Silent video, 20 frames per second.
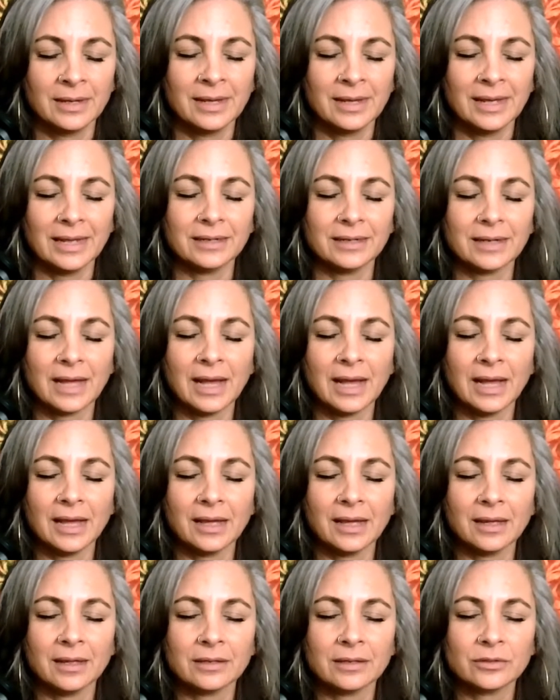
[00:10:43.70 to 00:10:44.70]
And
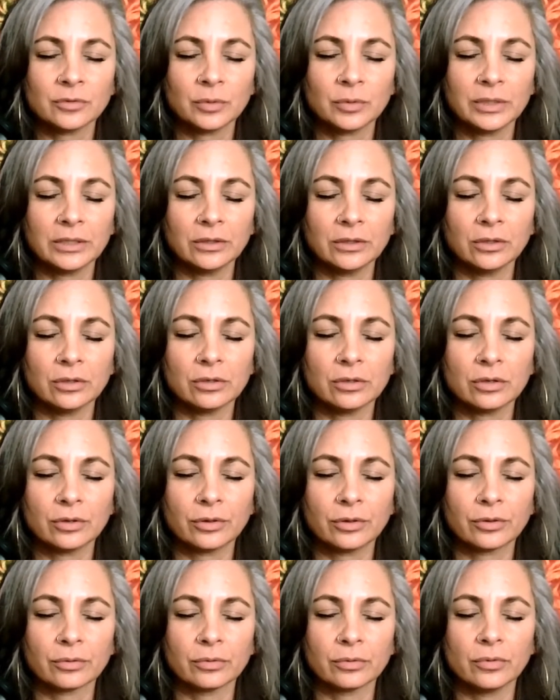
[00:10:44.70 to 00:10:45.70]
as we look
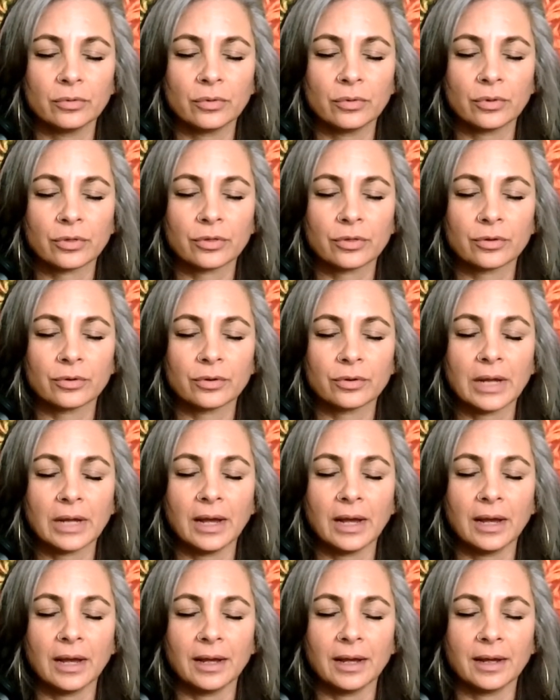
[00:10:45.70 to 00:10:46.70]
through the third
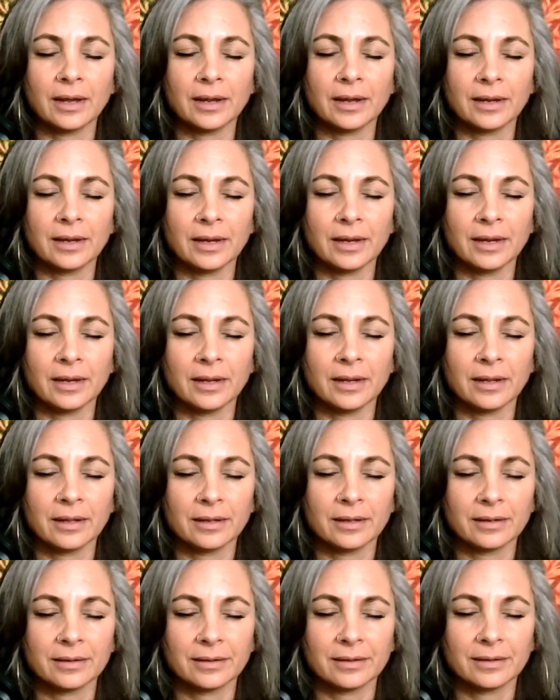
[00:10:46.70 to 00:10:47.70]
eye
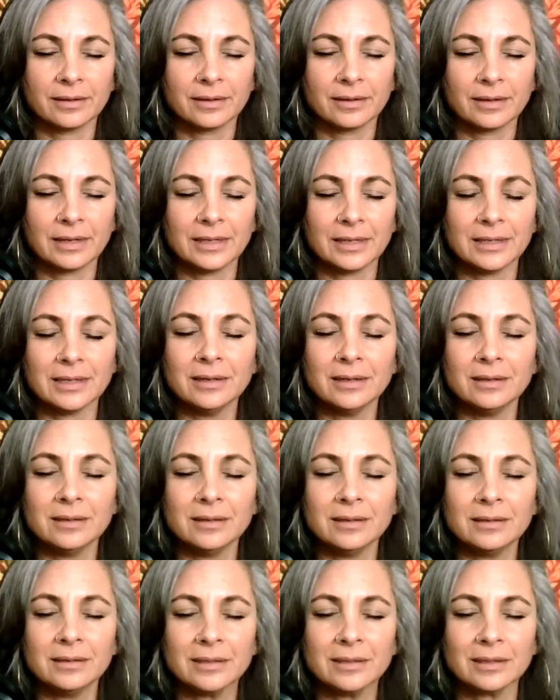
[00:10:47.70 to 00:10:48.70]
and
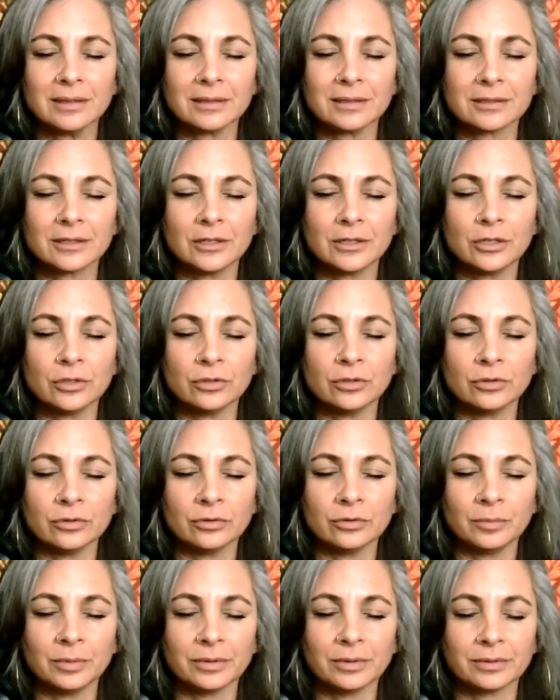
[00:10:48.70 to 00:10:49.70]
into this
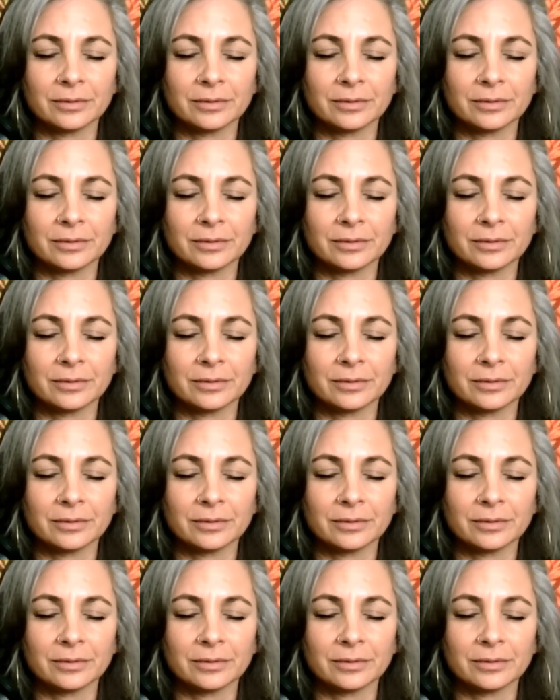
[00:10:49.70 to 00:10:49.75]
cube,